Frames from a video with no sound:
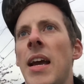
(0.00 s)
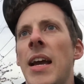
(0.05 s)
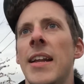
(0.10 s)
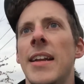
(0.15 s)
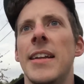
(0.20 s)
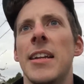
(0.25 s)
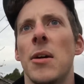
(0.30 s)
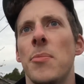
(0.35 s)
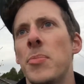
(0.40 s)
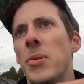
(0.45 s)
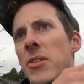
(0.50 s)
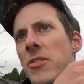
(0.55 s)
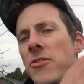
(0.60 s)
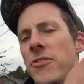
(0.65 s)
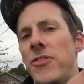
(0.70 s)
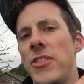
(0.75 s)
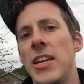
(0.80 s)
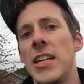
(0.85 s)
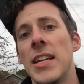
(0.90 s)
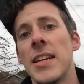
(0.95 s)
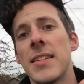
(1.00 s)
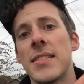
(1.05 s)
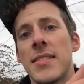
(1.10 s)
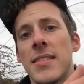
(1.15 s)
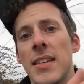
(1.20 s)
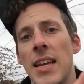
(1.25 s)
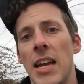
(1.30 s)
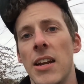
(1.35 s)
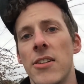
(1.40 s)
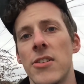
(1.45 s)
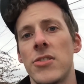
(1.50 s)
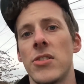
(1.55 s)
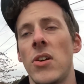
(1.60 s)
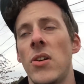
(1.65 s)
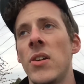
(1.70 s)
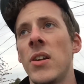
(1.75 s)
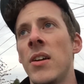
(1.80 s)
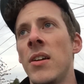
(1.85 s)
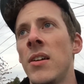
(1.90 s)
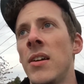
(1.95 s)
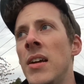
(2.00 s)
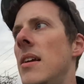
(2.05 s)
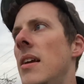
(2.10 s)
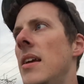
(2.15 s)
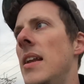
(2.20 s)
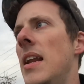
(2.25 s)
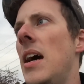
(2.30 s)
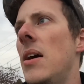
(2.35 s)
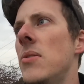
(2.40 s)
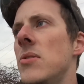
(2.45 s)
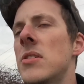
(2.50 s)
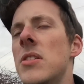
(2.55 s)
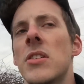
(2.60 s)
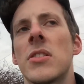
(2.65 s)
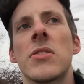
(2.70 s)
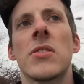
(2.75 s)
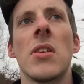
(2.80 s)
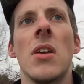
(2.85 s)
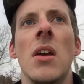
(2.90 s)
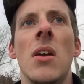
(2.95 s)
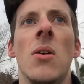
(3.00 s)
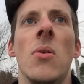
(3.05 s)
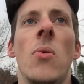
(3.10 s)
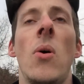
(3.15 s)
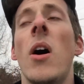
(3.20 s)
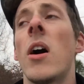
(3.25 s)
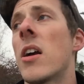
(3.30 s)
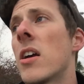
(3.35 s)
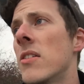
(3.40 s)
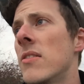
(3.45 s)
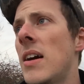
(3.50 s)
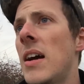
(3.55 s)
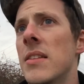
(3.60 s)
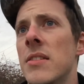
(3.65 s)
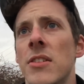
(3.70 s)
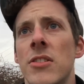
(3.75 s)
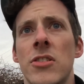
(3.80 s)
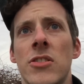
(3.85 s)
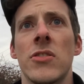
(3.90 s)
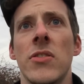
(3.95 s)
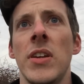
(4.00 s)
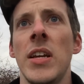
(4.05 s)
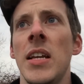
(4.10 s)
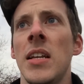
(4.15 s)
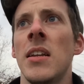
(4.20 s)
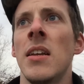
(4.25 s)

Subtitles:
I ended up in Phoenix, Arizona, and I was just walking around the street,